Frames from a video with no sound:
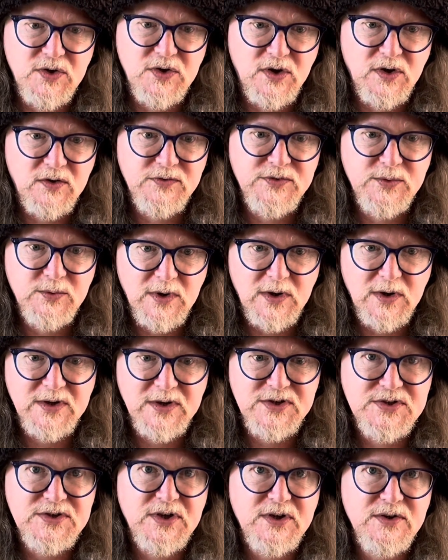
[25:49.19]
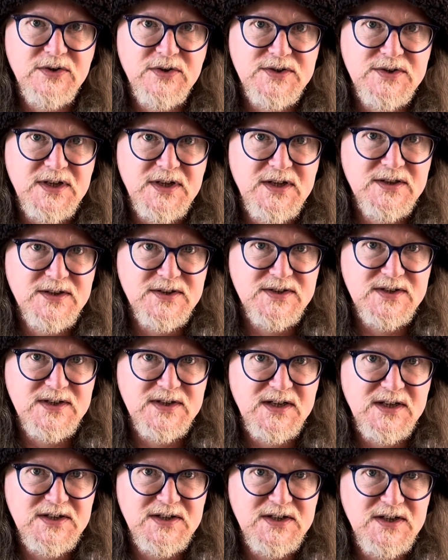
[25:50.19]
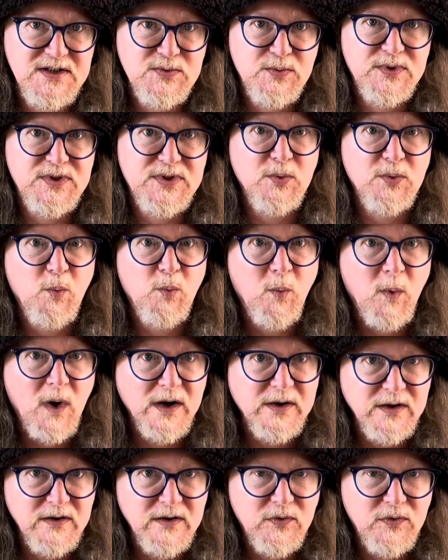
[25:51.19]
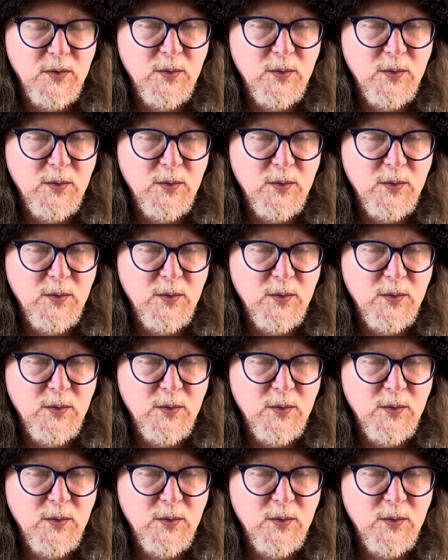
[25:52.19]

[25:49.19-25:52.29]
of the Rolling Stones in the 60s with the wonderful,